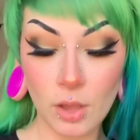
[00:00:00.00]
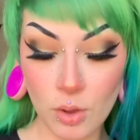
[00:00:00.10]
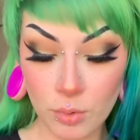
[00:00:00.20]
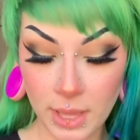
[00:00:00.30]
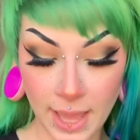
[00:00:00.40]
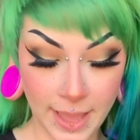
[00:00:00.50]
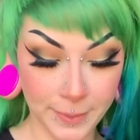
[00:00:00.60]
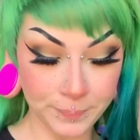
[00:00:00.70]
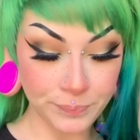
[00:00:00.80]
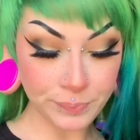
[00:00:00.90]
Okay,
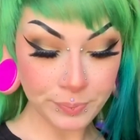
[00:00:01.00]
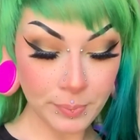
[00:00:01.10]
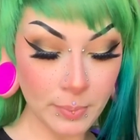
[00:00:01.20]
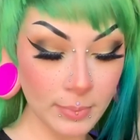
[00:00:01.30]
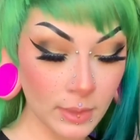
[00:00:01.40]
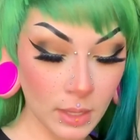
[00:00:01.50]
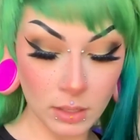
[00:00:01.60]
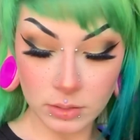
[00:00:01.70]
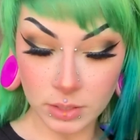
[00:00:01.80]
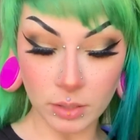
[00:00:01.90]

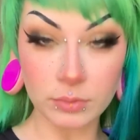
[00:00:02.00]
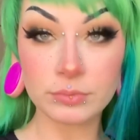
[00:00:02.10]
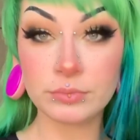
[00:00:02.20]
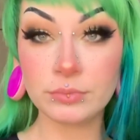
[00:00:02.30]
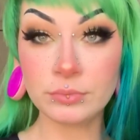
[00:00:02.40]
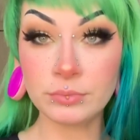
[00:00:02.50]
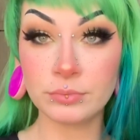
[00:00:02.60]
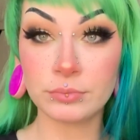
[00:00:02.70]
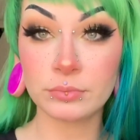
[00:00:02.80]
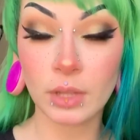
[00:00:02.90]
so
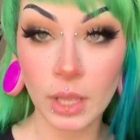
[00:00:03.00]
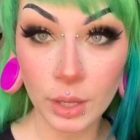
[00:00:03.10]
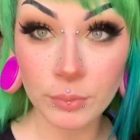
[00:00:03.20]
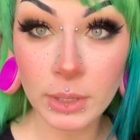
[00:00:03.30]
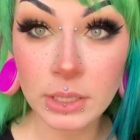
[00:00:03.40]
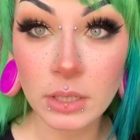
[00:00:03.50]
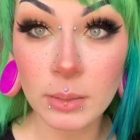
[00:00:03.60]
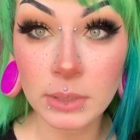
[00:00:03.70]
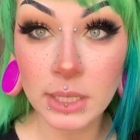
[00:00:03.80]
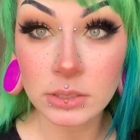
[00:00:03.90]
I have my
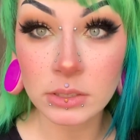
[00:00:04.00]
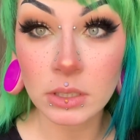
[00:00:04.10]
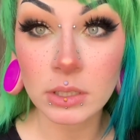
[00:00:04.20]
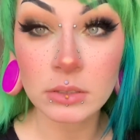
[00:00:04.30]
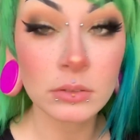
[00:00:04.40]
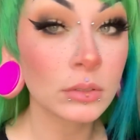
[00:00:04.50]
top lashes on.